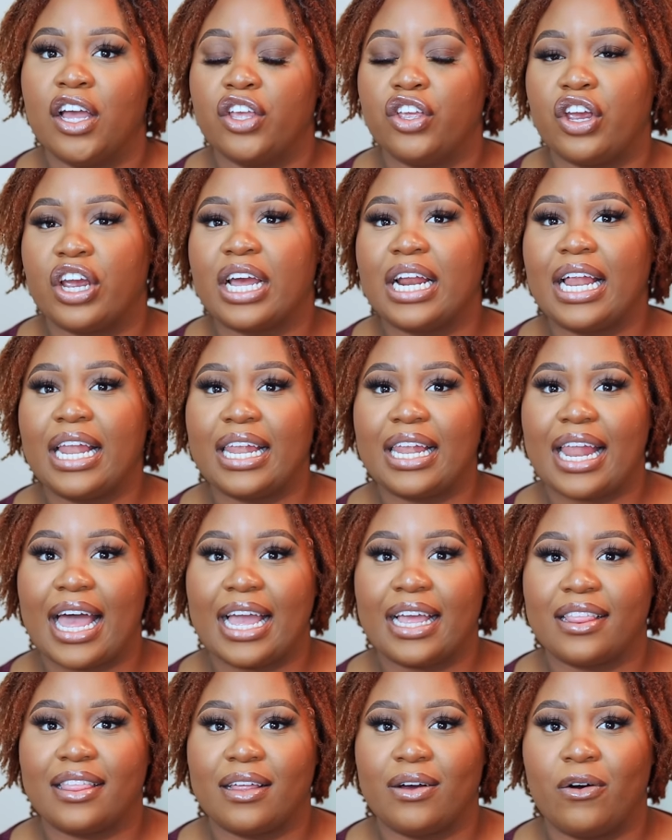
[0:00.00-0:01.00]
You're gonna
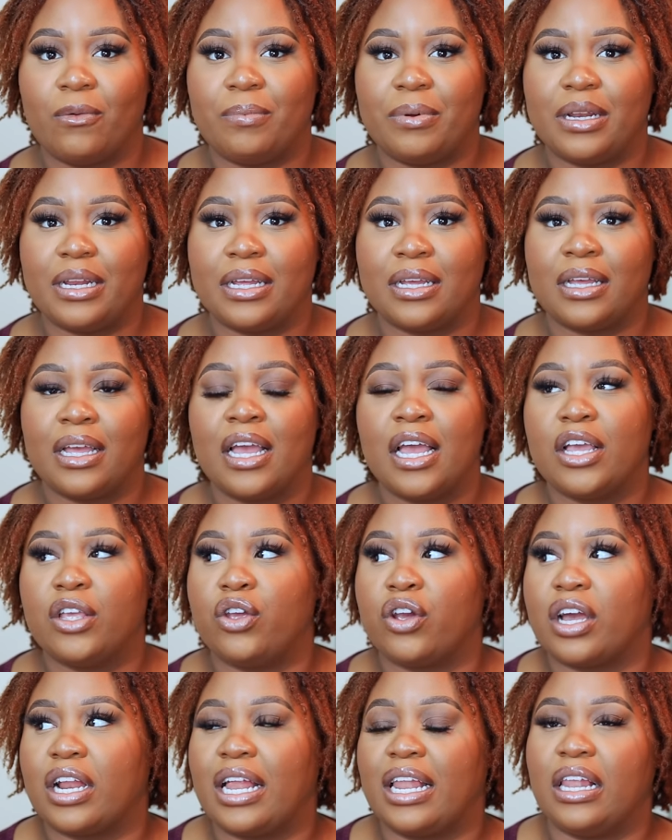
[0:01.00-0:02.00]
like the opening,
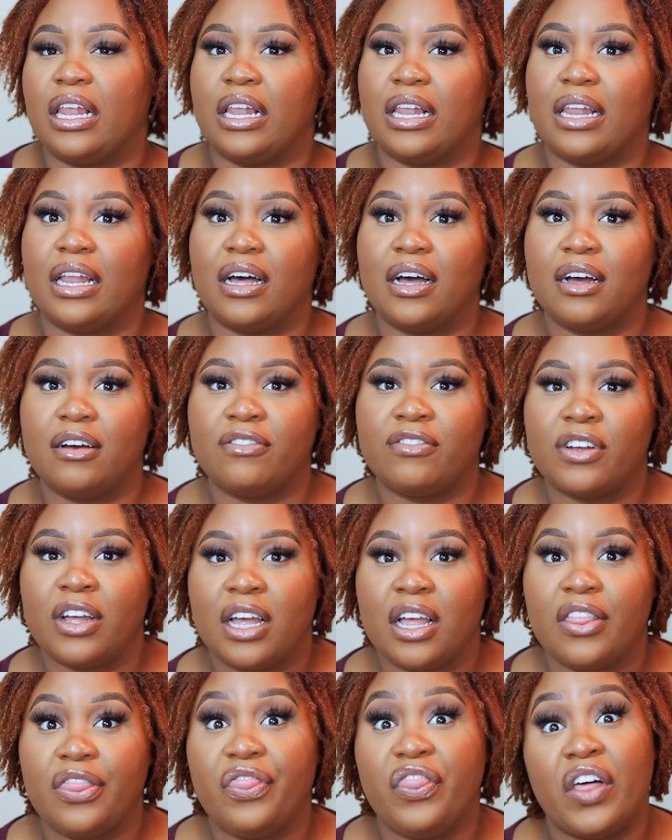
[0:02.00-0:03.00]
you're gonna love
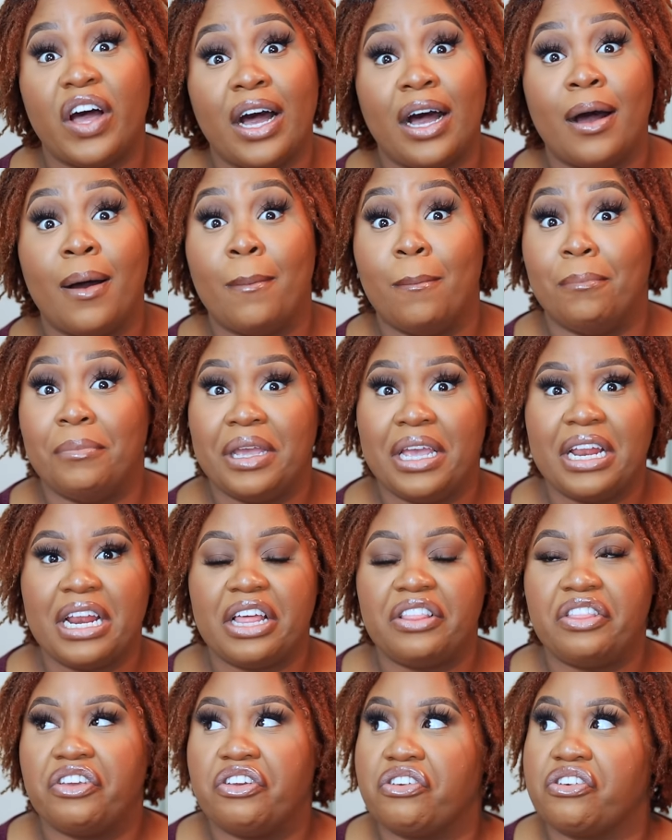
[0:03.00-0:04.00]
the mid,
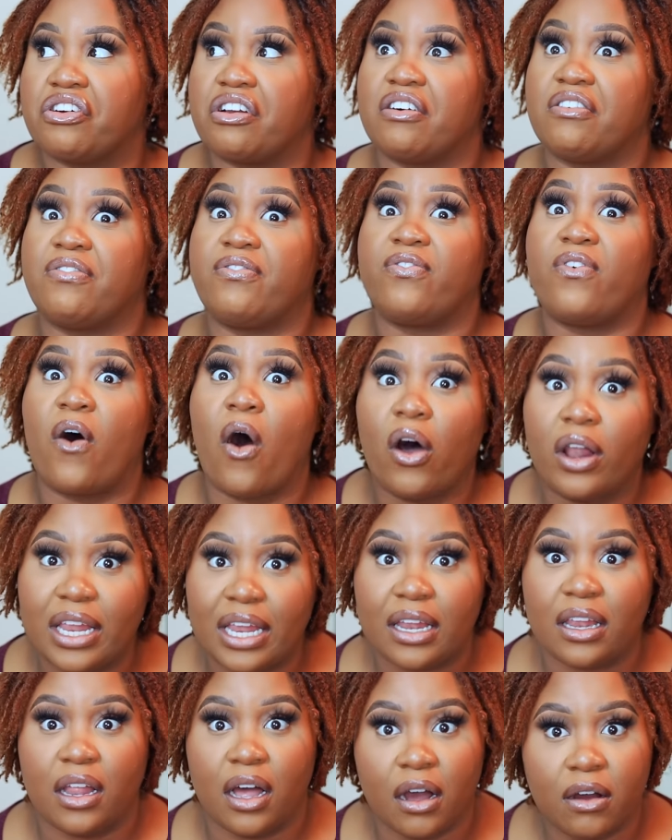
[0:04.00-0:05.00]
and then you're gonna fall
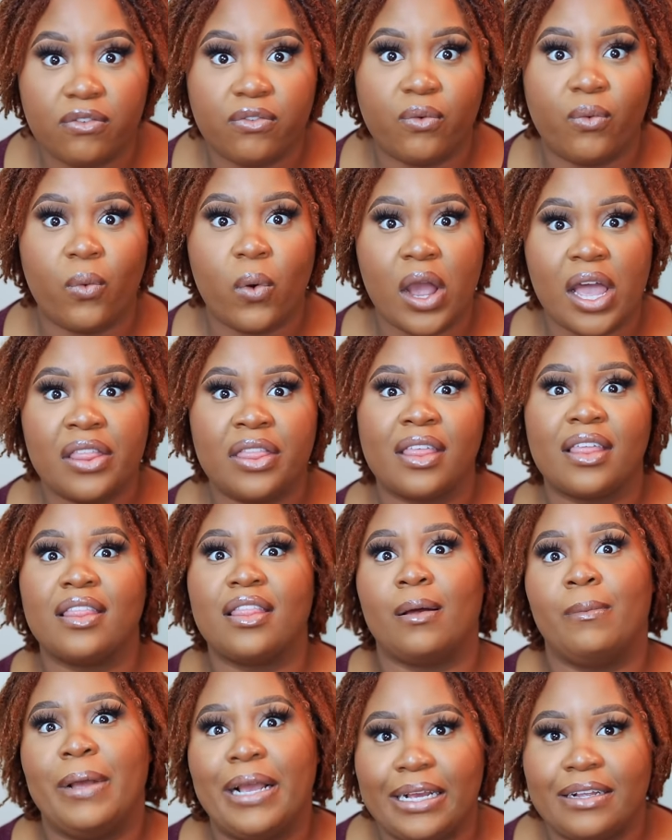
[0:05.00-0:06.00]
in love with
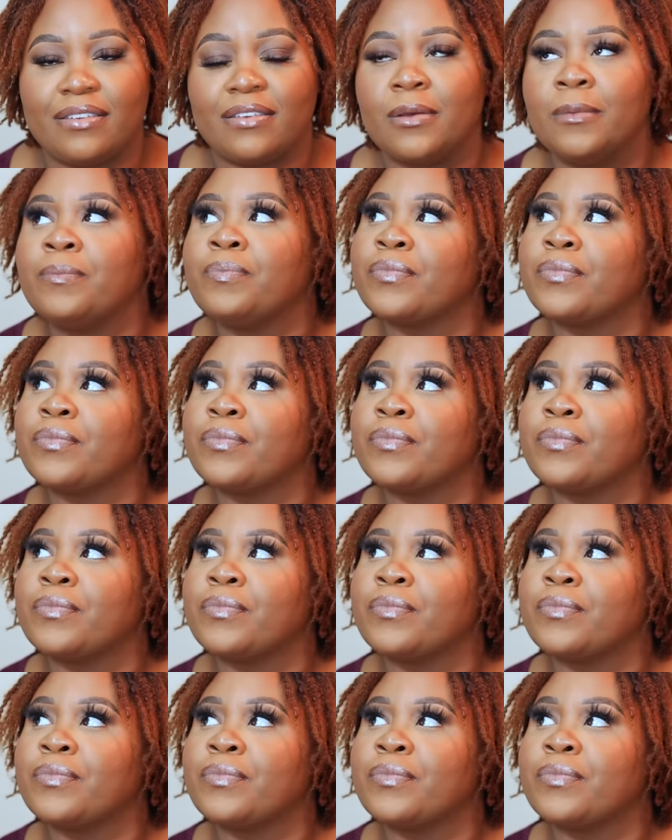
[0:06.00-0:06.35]
the base.